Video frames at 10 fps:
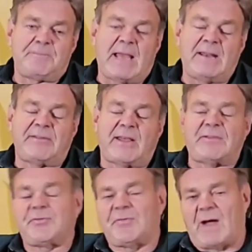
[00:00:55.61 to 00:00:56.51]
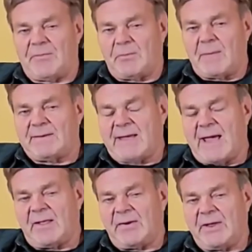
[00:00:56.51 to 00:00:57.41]
And it's that survival
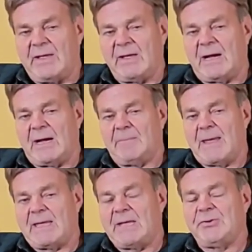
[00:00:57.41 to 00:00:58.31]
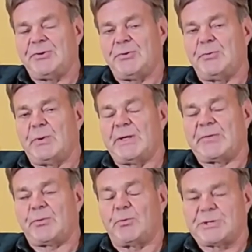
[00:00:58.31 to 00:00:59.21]
mentality, making do
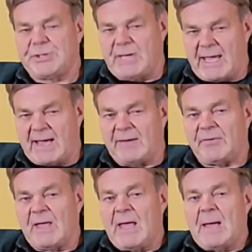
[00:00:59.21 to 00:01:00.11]
with what you have,